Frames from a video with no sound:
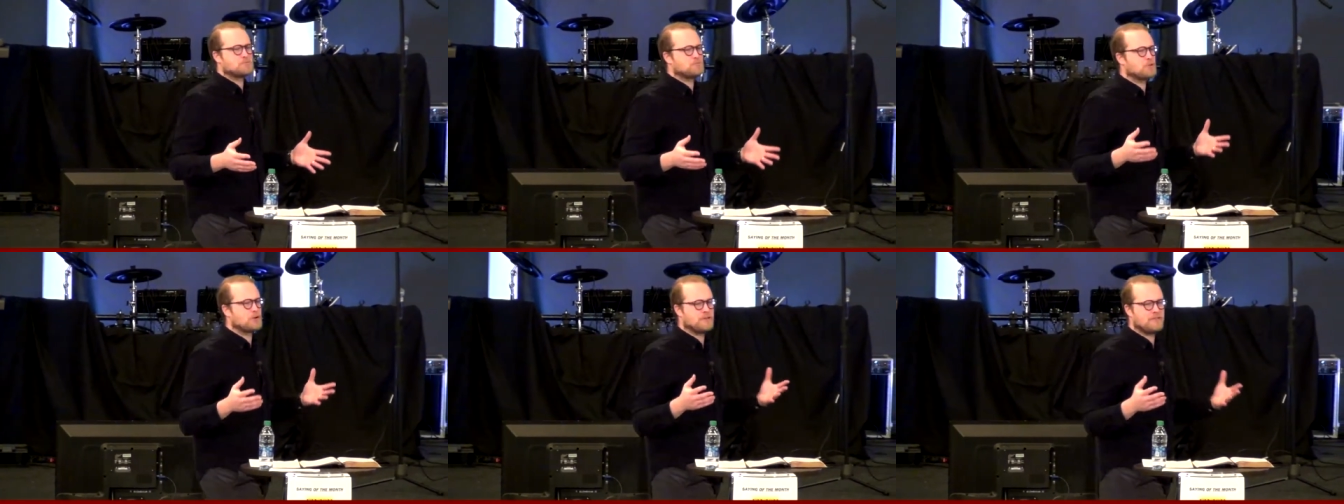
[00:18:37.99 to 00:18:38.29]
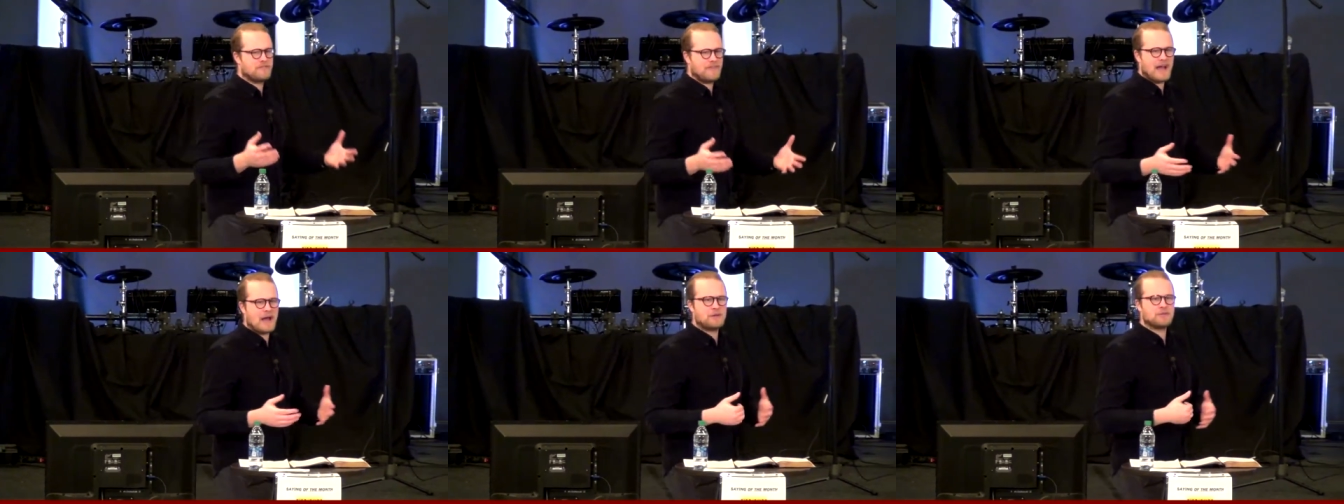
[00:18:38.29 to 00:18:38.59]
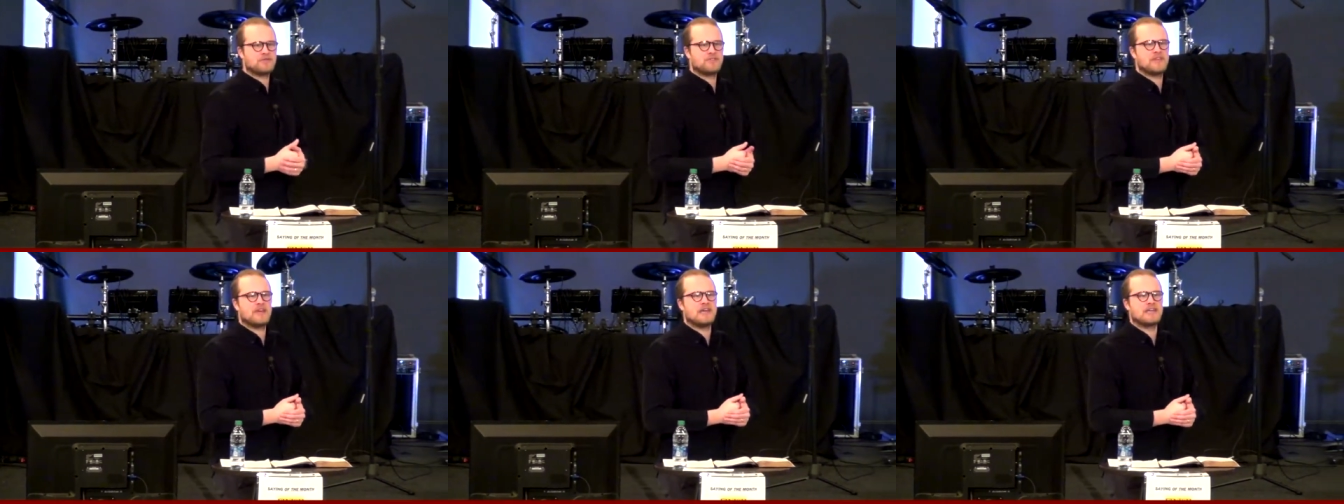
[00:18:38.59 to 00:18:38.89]

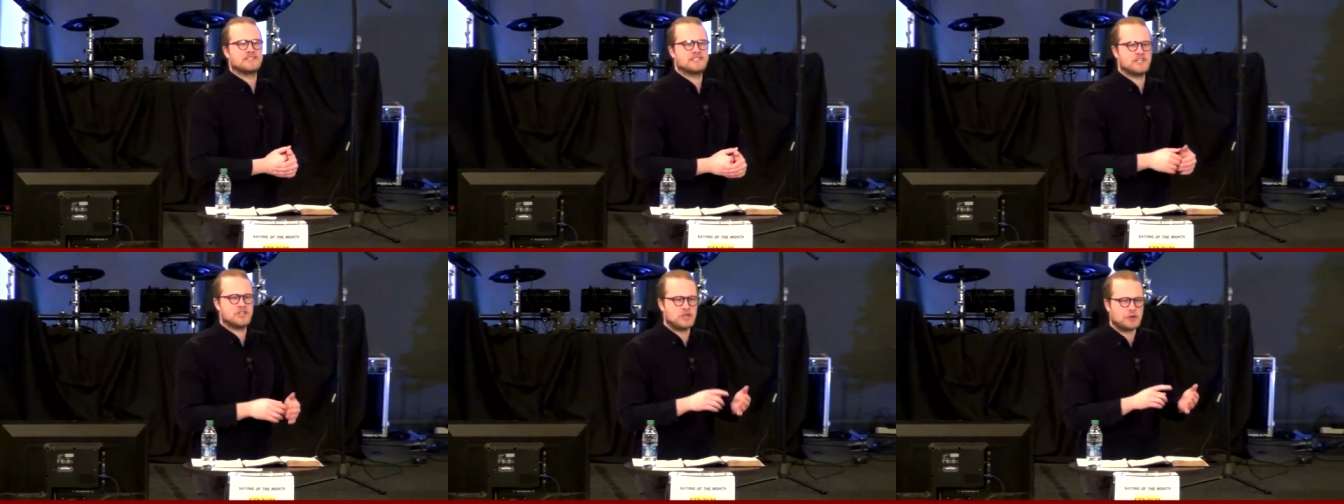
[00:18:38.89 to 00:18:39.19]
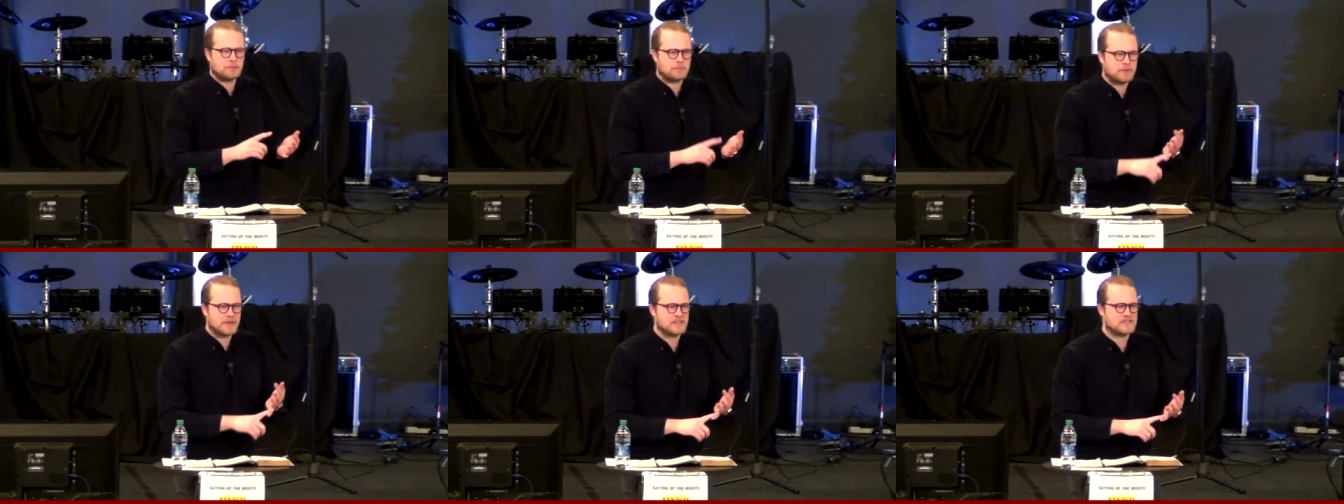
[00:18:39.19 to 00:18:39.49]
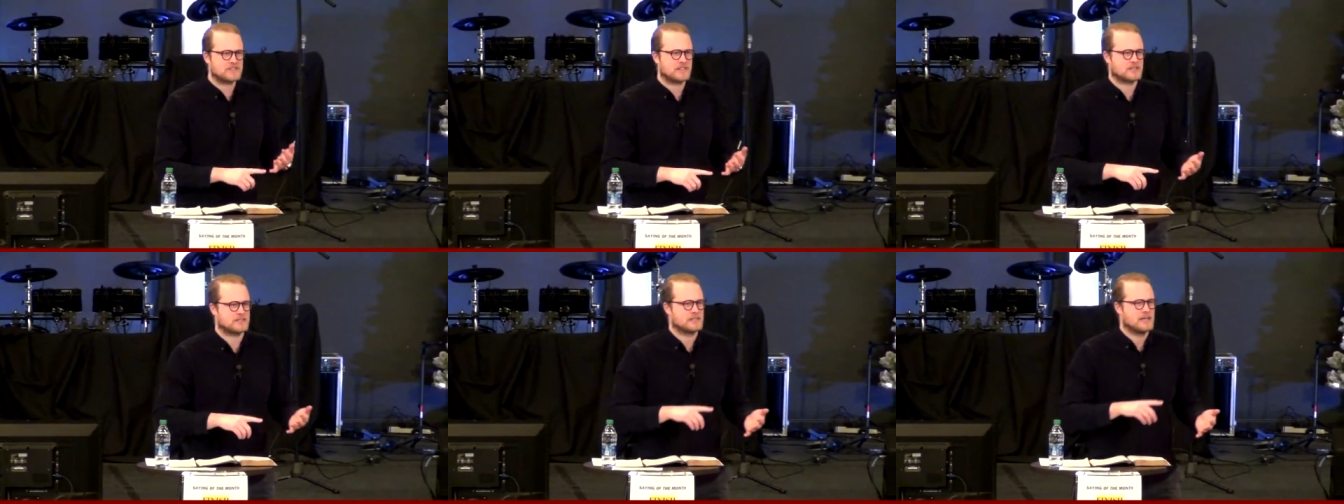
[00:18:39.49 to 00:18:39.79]
profound things in your
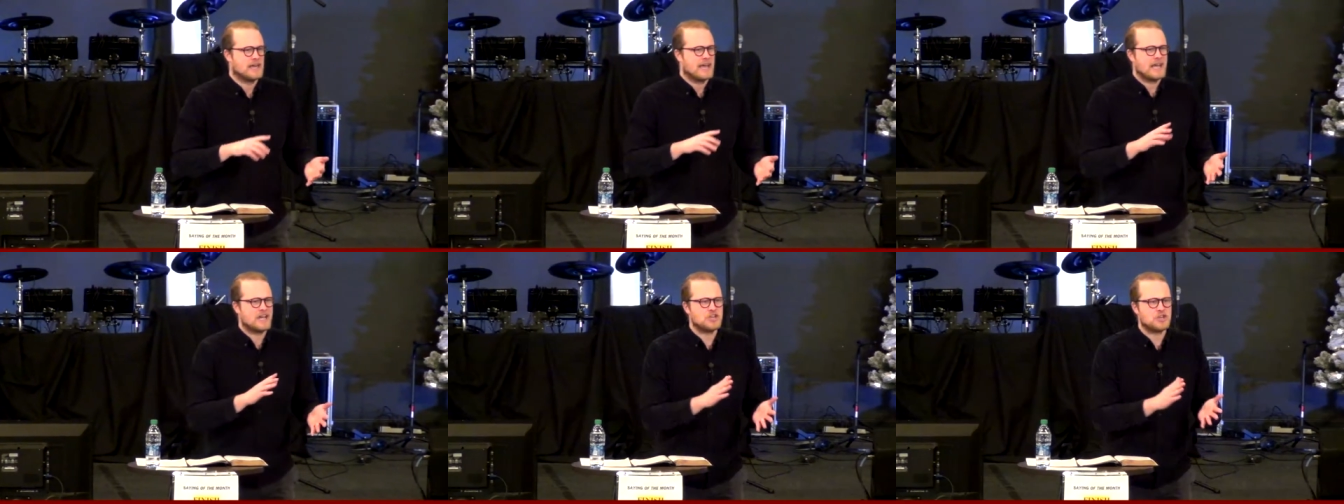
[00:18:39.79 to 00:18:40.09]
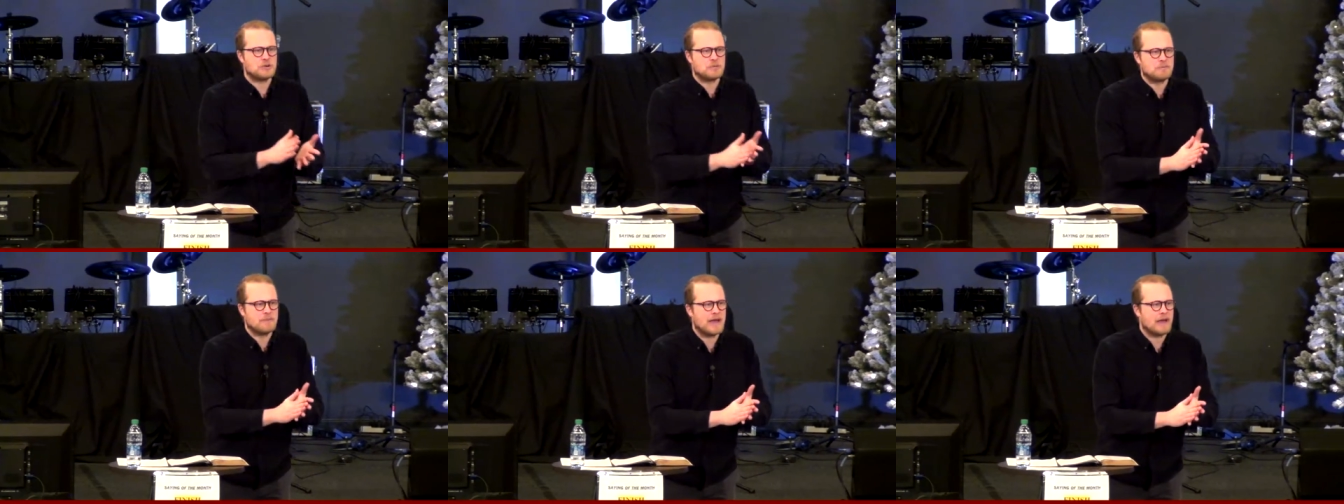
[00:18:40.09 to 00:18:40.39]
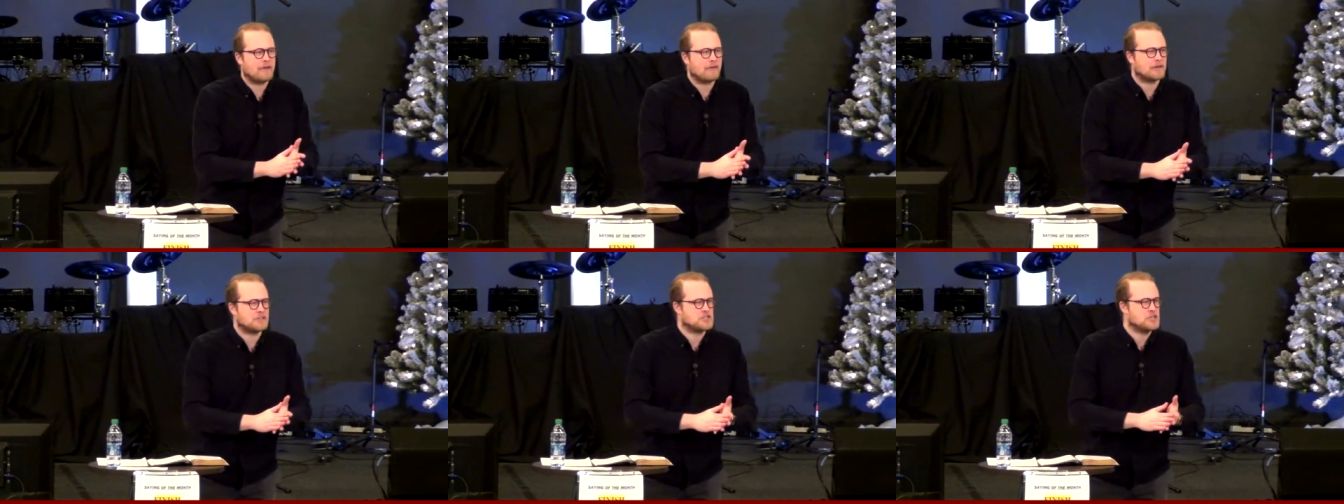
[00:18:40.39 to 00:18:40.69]
business, in your
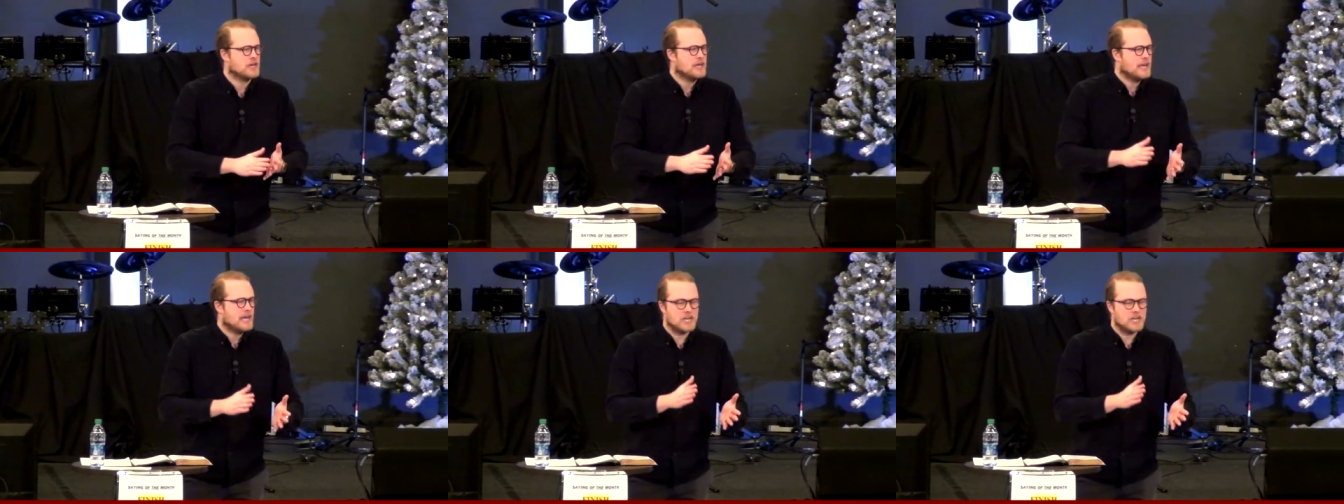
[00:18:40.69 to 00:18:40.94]
marriage,